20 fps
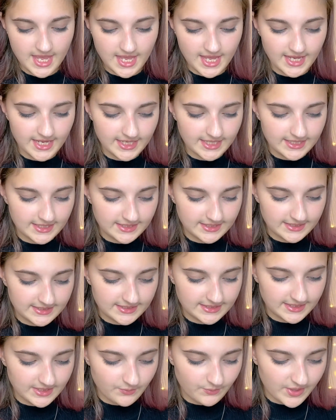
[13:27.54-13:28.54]

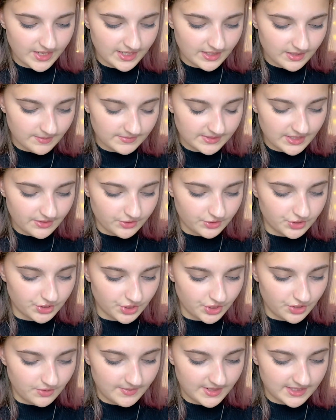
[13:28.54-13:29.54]
is, when it comes out the
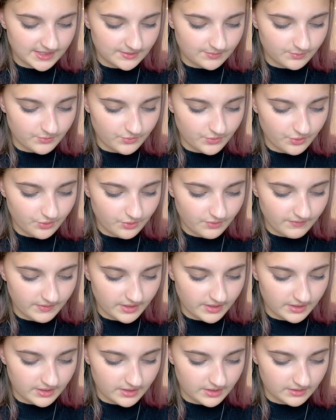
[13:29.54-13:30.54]
tube, it's more of
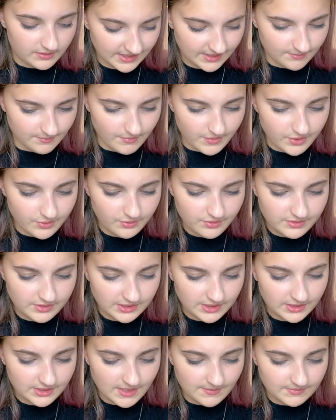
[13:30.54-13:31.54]
a mousse
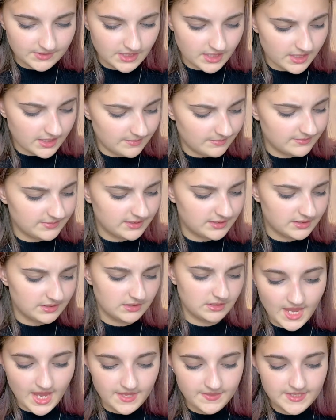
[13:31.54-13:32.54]

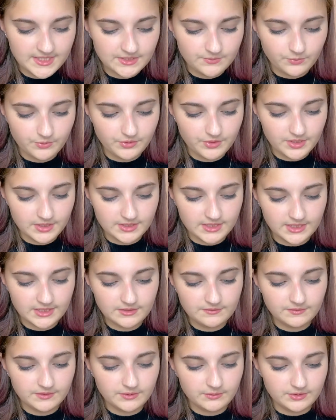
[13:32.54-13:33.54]
sometimes. And this one
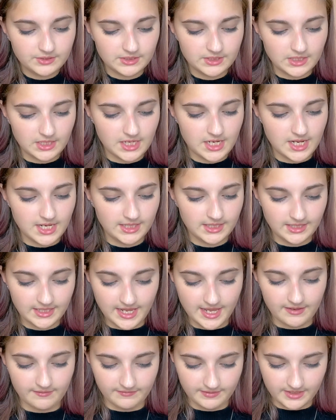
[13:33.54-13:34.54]
does feel slightly
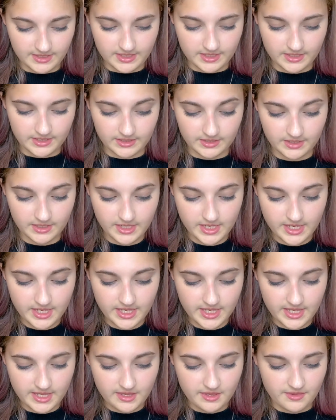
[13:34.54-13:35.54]
heavier
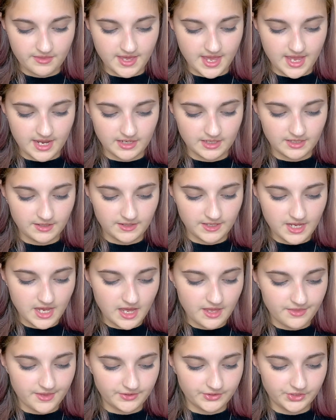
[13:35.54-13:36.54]
than the
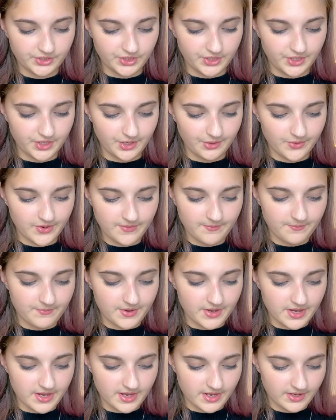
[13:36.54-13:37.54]
other two,
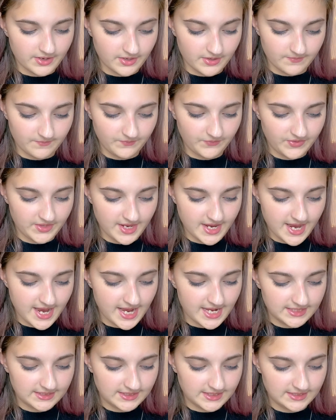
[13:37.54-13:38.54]
but it
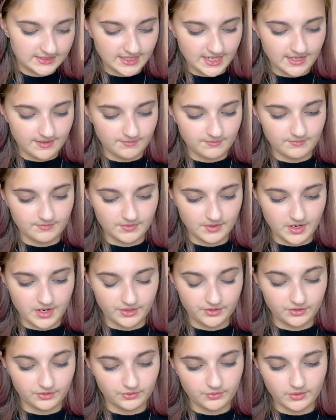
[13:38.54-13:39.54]
has the same
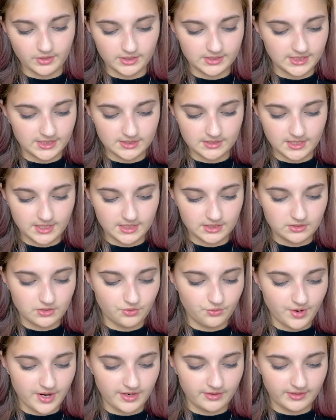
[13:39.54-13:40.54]
like good qualities. Like it's
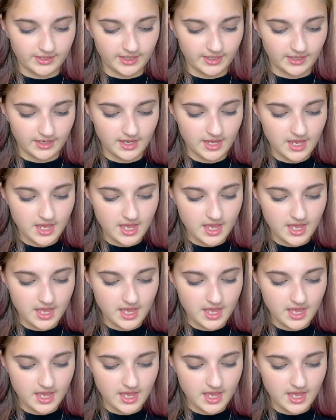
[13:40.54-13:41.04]
long wearing,